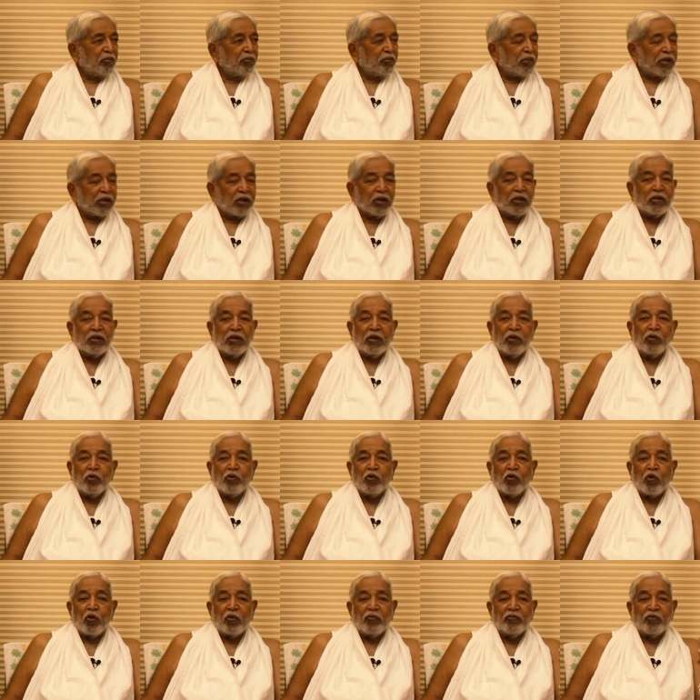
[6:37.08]
But
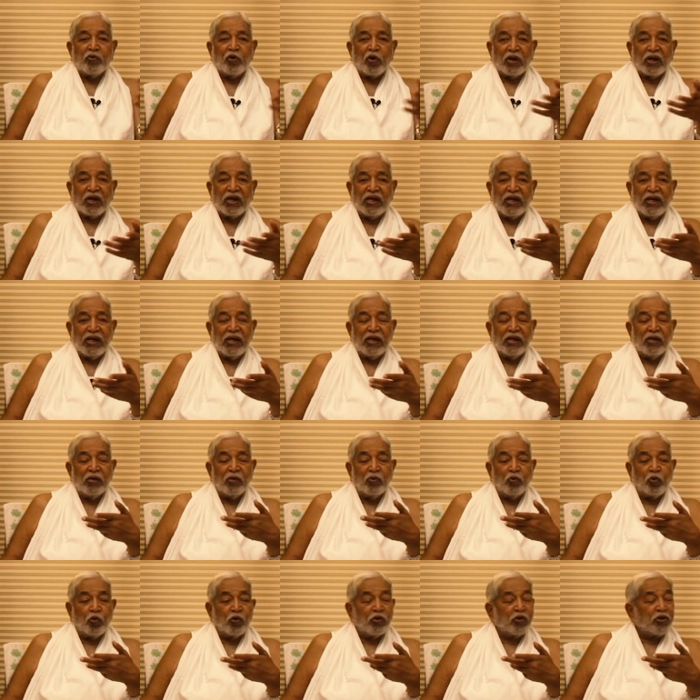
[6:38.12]
if you're a
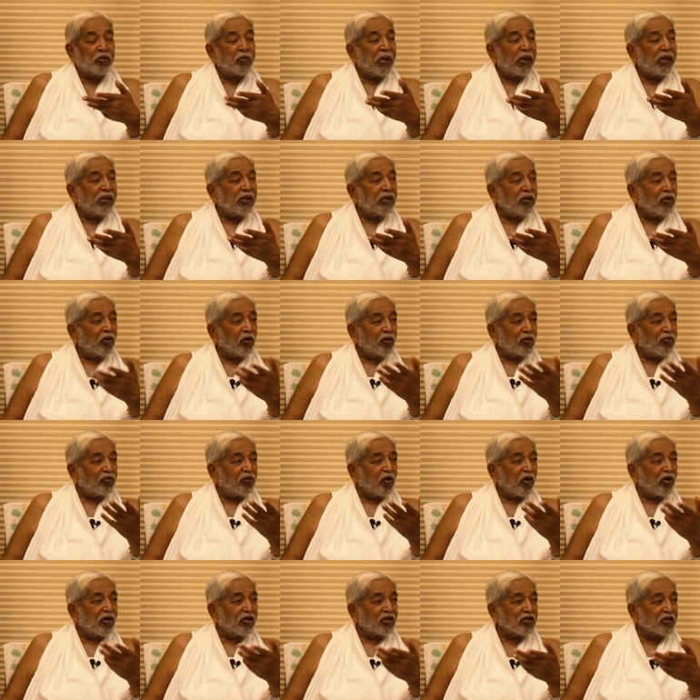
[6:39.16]
keen woodsman or a
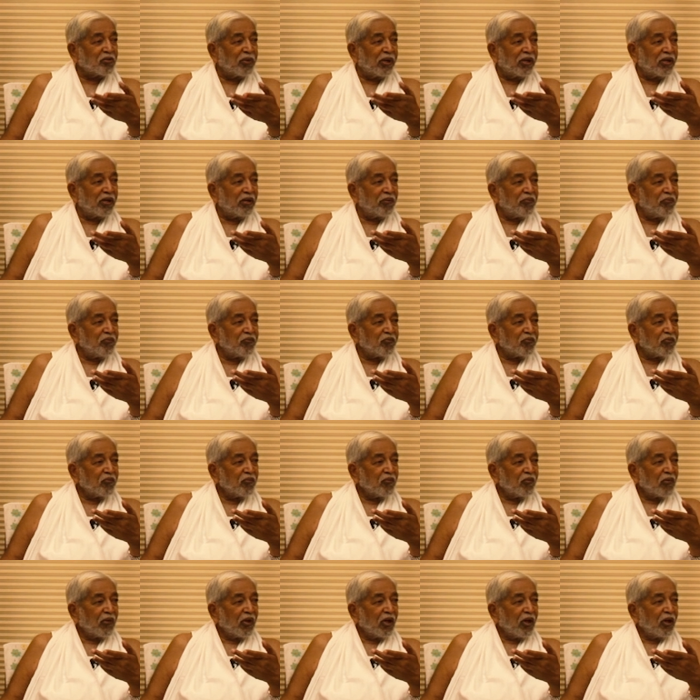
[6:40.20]
forestman,
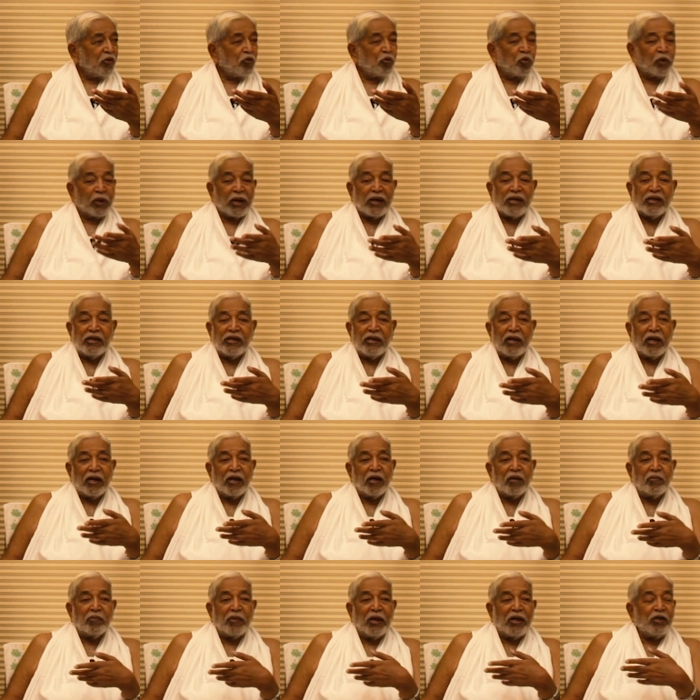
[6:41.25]
you can hear
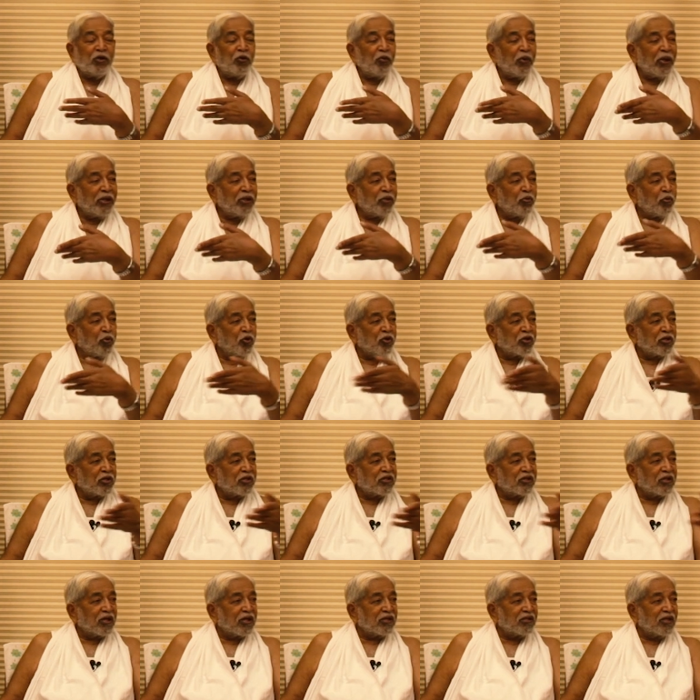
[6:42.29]
it by the way the
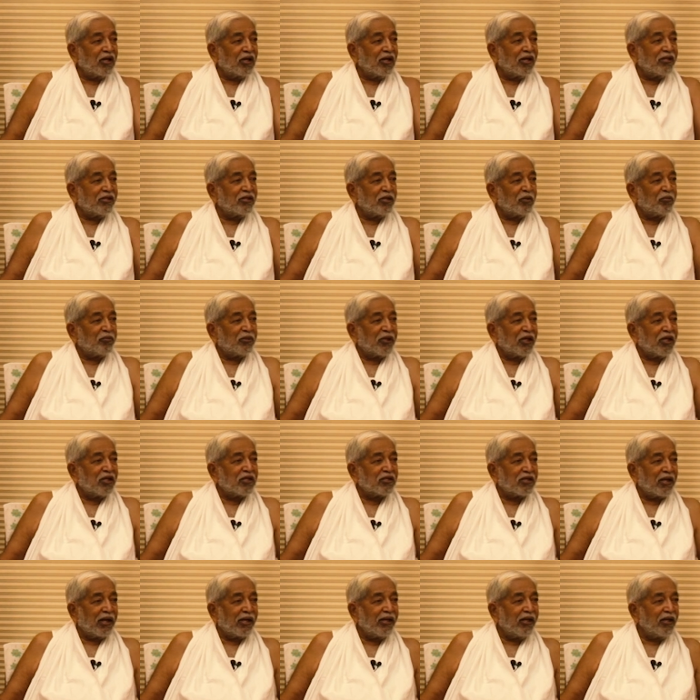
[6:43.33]
bushes rustle and something
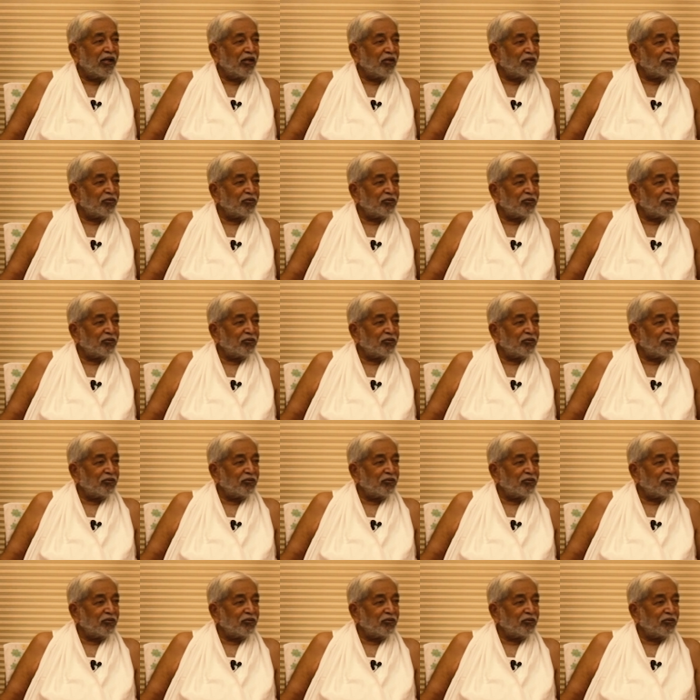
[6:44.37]
is running.